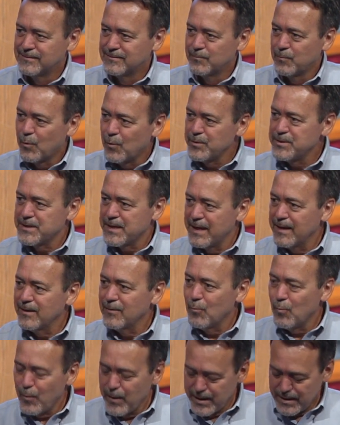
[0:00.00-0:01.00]
Boys
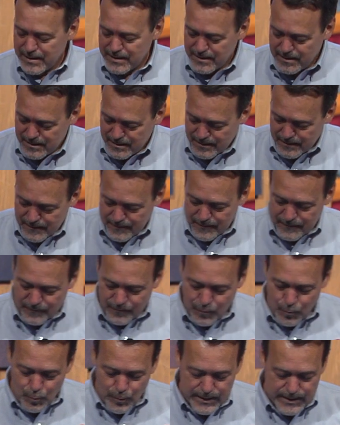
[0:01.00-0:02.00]
can't win
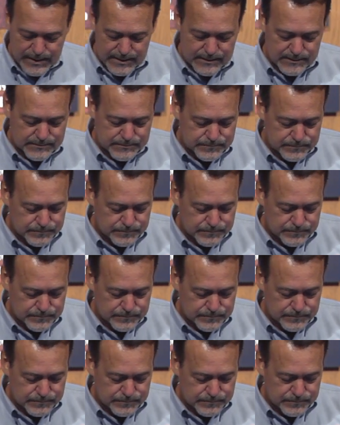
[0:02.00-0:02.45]
for winning.